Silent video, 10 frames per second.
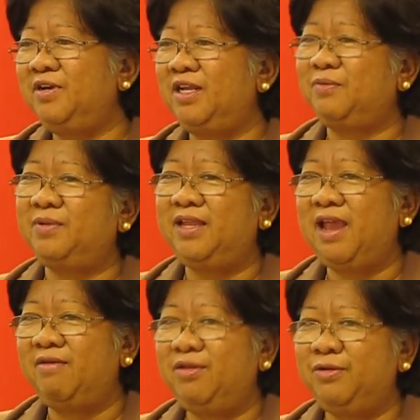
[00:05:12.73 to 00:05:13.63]
that will
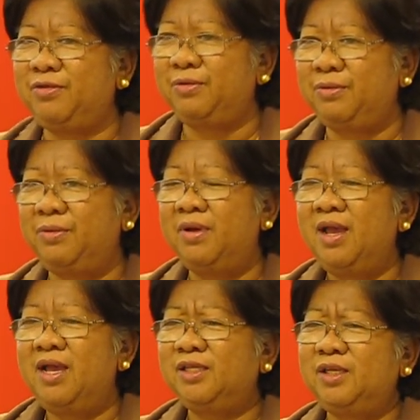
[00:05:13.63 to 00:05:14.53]
carry you through."
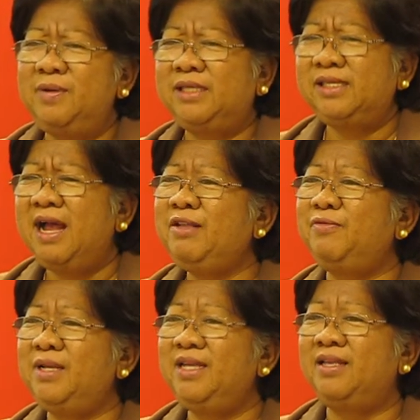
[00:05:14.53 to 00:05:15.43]
So it's not
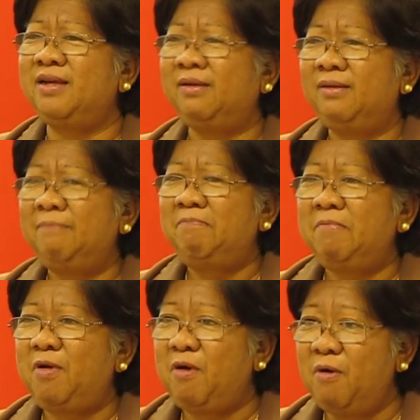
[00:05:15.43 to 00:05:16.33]
really the
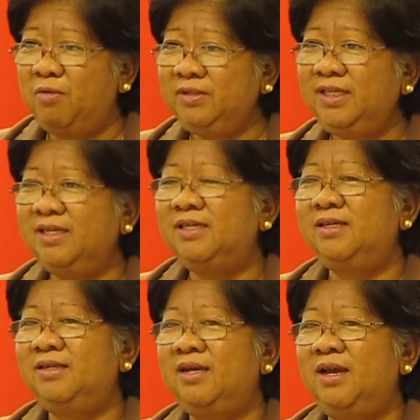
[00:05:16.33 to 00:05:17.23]
cold,
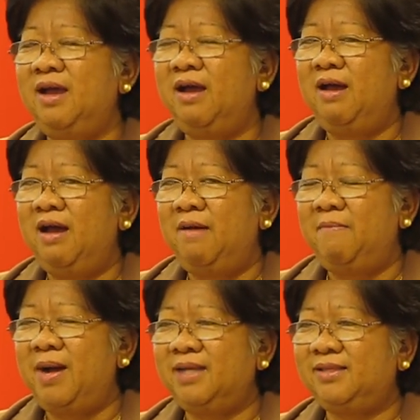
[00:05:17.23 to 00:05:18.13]

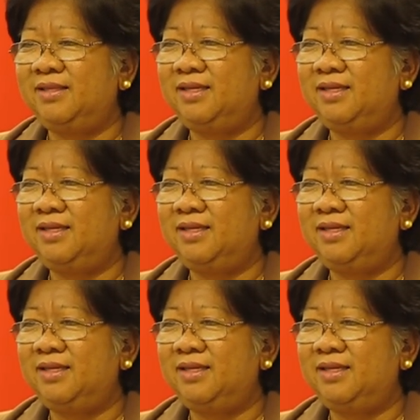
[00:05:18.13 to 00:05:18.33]
but